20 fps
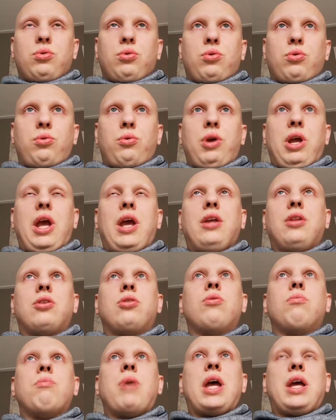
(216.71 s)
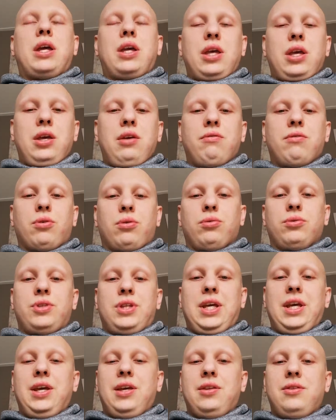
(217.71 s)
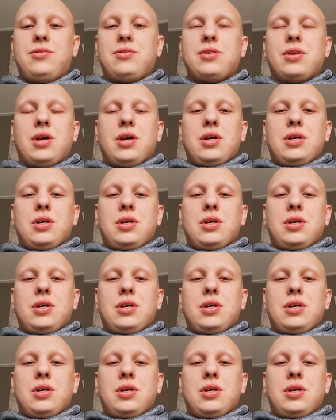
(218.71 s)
create, to make evil deeds,